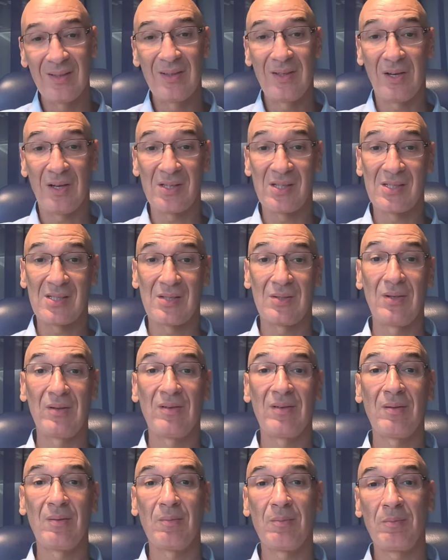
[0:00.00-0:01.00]
tasks,
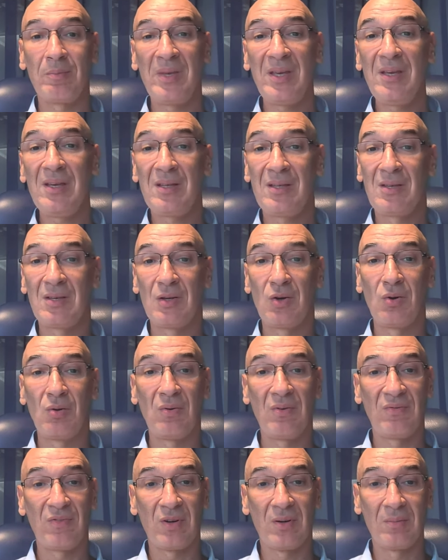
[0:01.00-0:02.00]
be
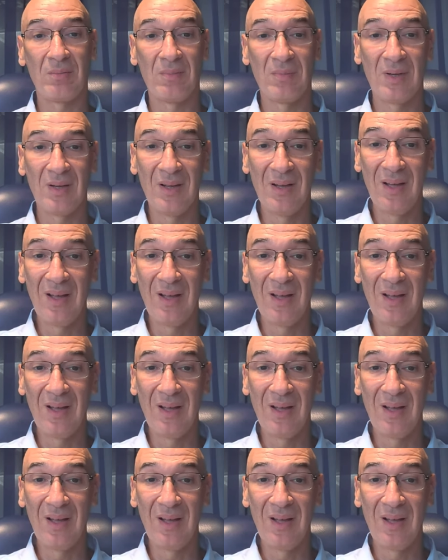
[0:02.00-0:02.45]
it, from